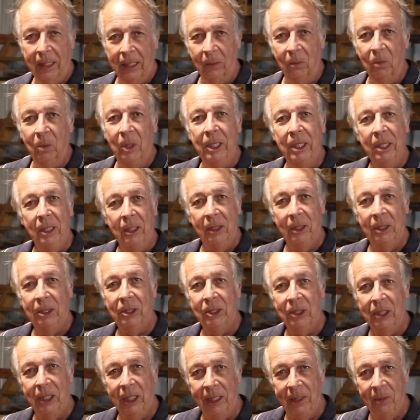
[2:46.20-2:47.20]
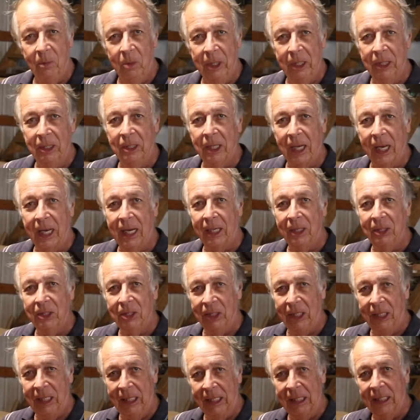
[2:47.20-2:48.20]
Wouldn't it look silly with the tires
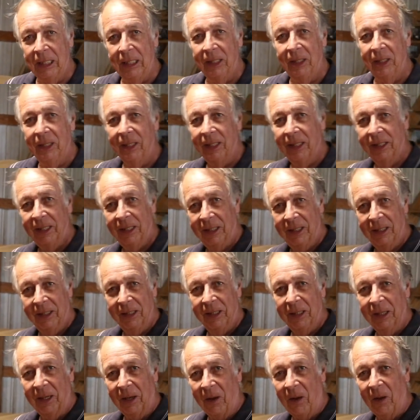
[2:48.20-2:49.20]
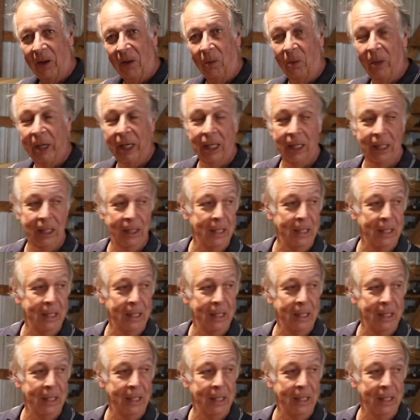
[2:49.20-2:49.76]
in, all the way up?